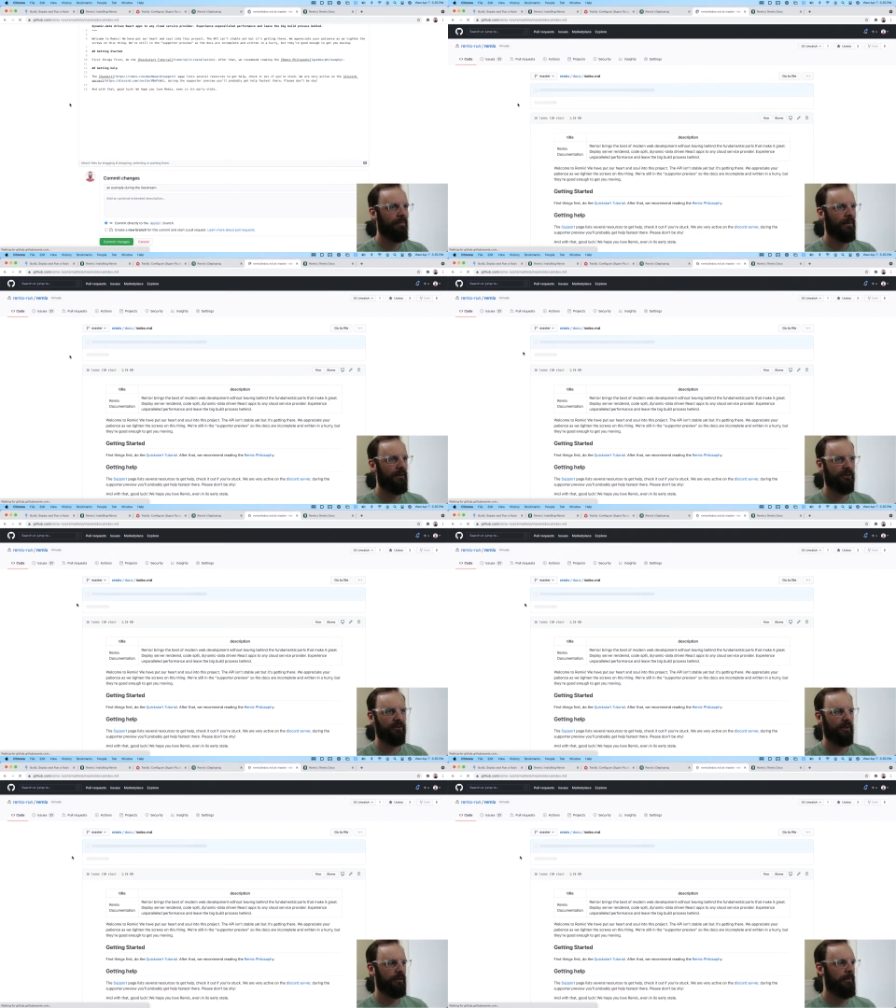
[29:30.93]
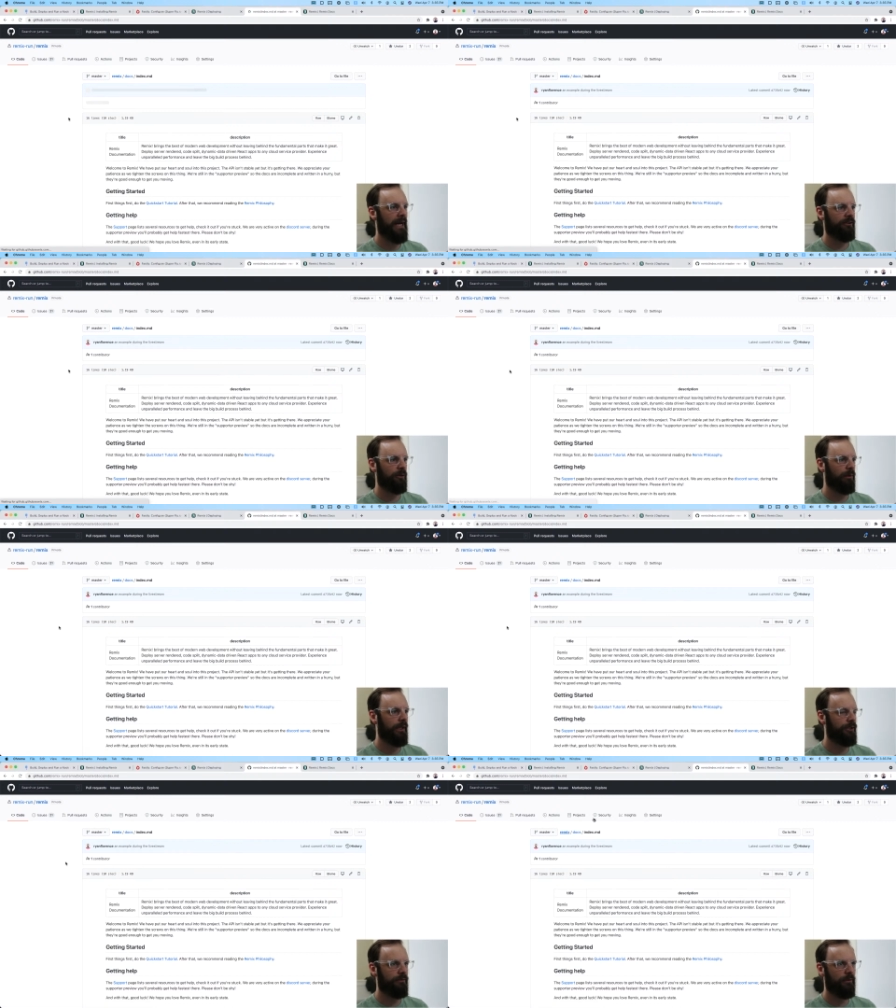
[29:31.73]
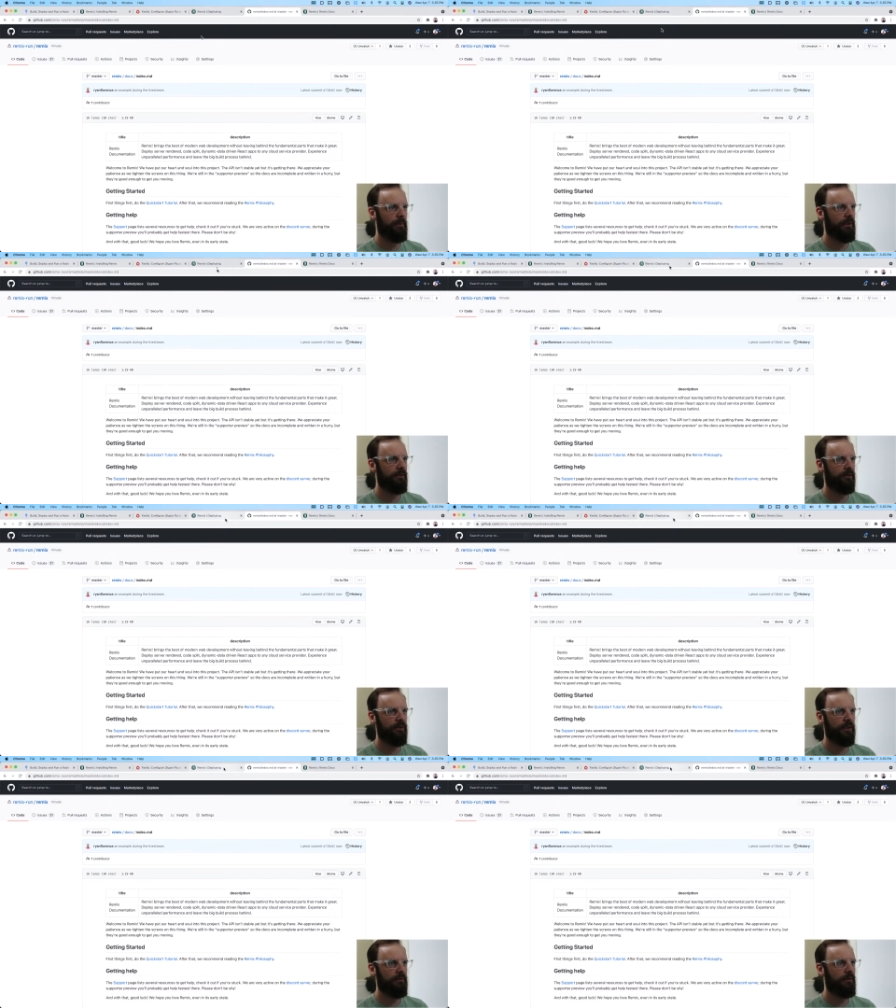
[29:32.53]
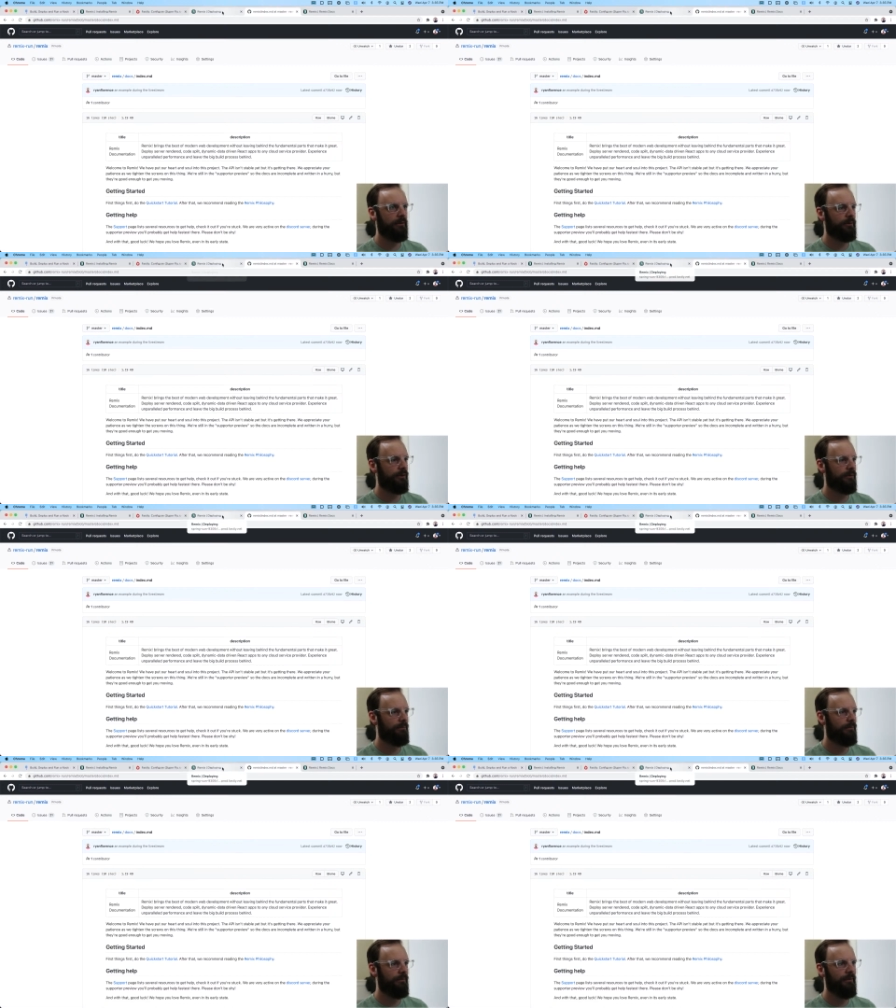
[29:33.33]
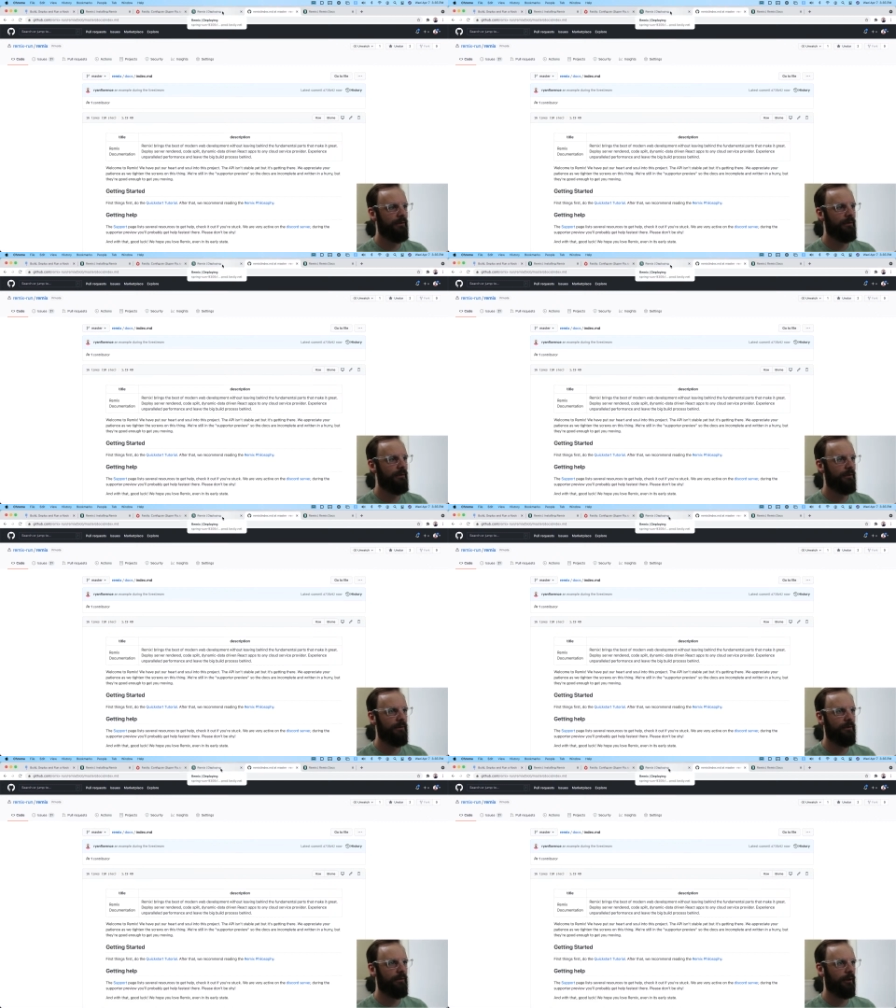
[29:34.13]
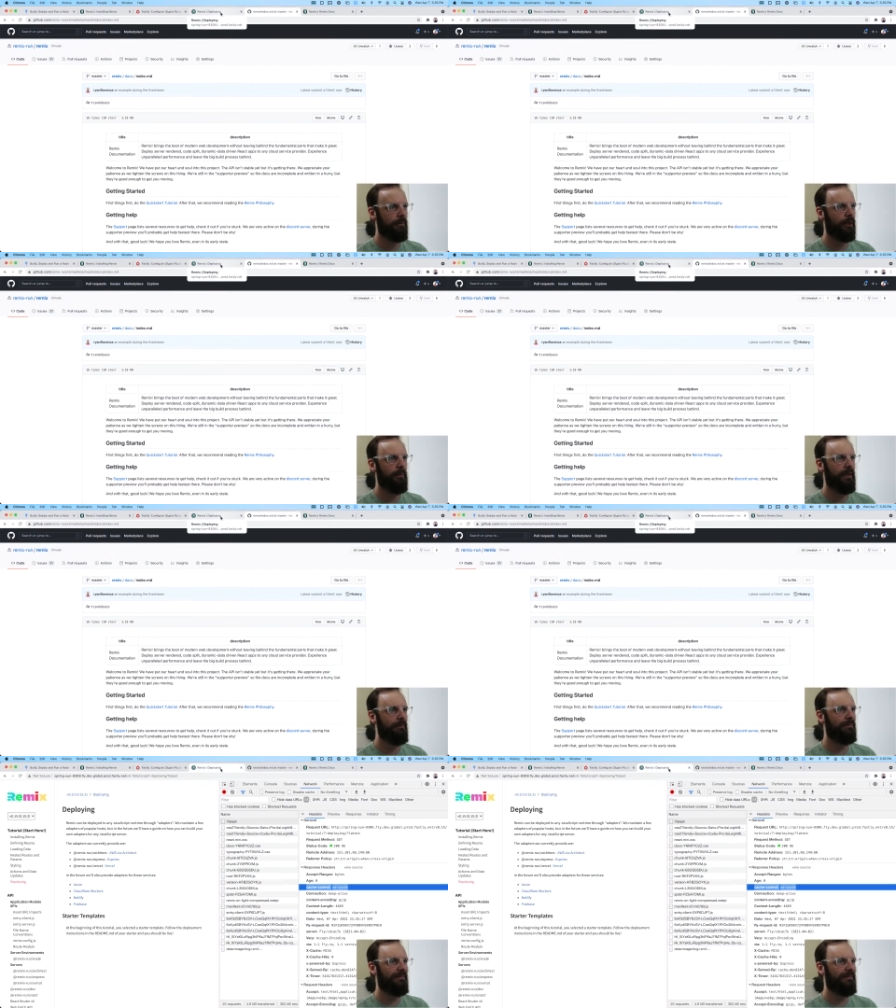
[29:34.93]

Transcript: It says on the master branch of Remix itself. That was a dumb commit.